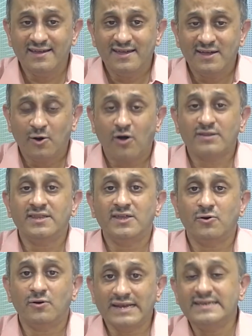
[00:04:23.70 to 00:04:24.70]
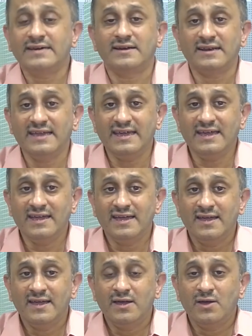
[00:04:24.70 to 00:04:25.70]
or theoretically,
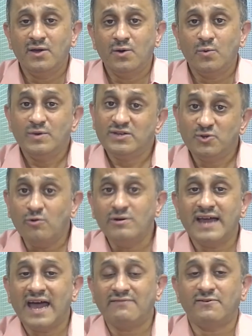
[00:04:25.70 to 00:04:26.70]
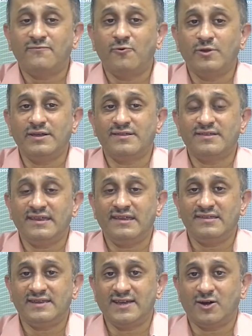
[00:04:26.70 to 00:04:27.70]
which do not have a Fourier
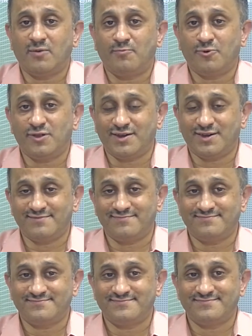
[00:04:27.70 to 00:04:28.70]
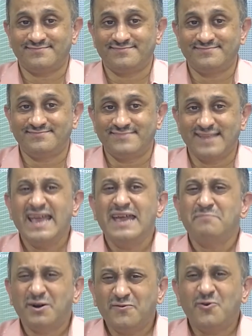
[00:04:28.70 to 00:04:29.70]
series decomposition.
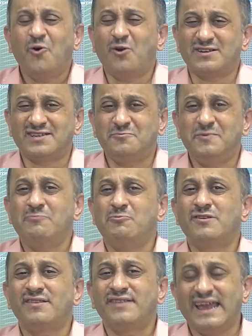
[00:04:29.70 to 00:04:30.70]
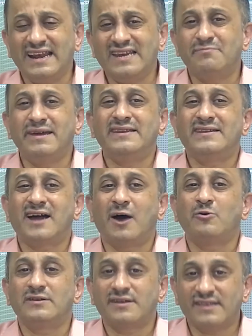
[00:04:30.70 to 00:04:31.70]
But of course, we would seldom
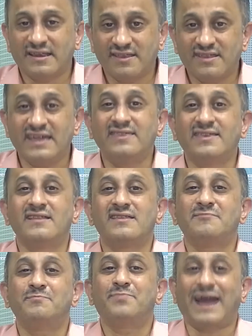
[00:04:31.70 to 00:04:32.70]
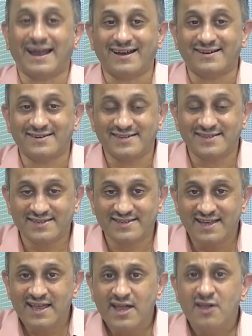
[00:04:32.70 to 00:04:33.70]
encounter such signals in practice.
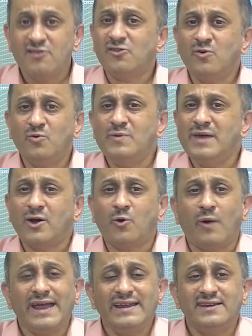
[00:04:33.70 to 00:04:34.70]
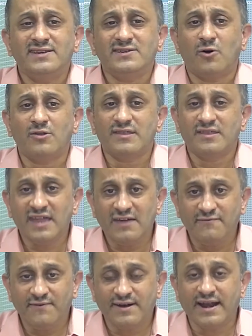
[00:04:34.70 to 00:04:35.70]
So, we are quite on
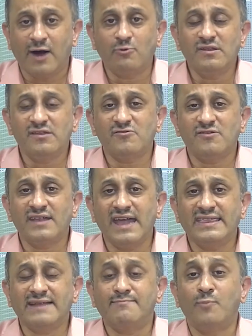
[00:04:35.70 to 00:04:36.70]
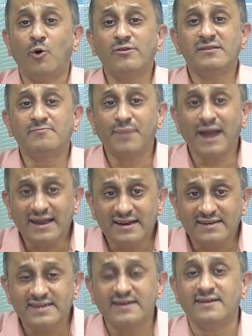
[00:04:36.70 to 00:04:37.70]
safe grounds to say that most
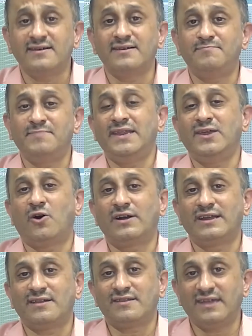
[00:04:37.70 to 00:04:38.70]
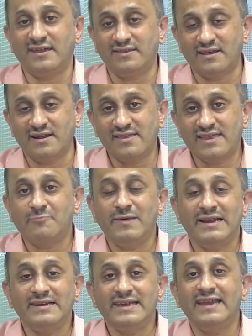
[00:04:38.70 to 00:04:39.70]
practical periodic signals that we
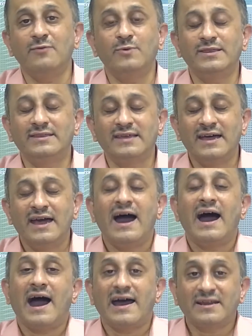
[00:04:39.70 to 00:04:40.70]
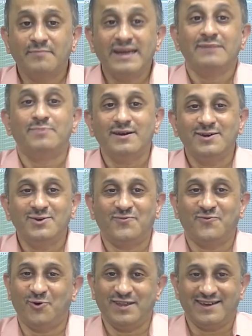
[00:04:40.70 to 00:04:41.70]
will deal with are amenable to
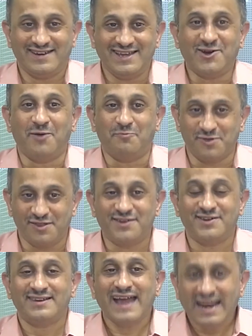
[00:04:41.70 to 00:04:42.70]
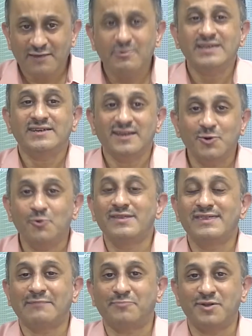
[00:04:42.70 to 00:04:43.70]
Fourier decomposition, and we shall use
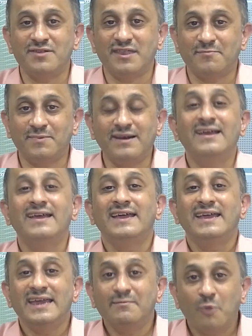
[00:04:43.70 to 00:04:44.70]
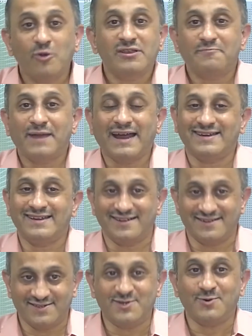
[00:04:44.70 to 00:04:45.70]
that principle in most practical
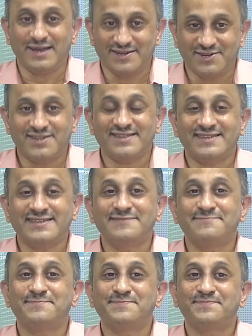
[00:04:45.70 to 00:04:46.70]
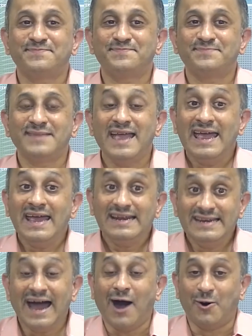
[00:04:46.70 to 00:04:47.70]
situations.
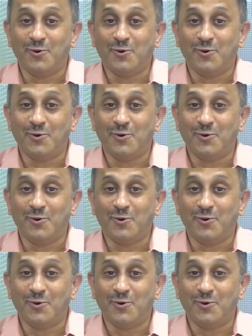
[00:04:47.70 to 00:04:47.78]
Now,